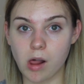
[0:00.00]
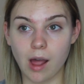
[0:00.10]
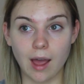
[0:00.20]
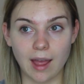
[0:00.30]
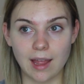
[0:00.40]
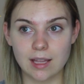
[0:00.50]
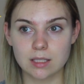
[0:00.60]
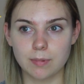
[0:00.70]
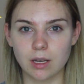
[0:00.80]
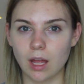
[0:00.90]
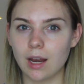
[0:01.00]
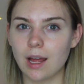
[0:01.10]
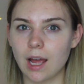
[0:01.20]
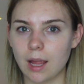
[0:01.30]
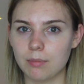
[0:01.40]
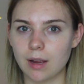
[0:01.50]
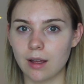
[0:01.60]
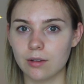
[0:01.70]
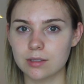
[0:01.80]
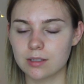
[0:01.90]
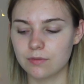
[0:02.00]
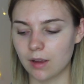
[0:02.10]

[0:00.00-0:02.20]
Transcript: eyes, but not eyebrows,